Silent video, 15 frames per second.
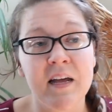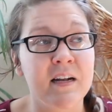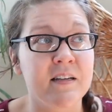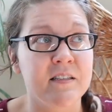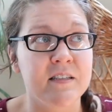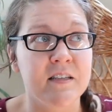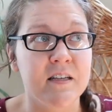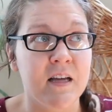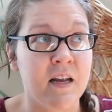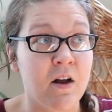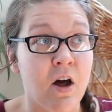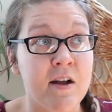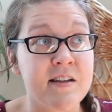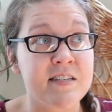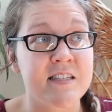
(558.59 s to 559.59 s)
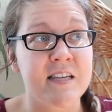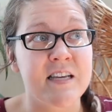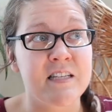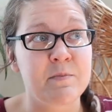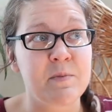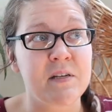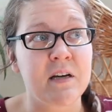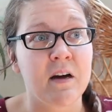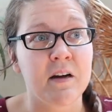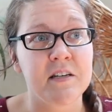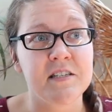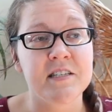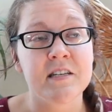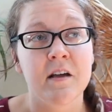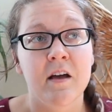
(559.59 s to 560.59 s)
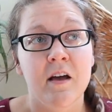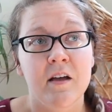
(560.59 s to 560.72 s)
And honestly, it's because,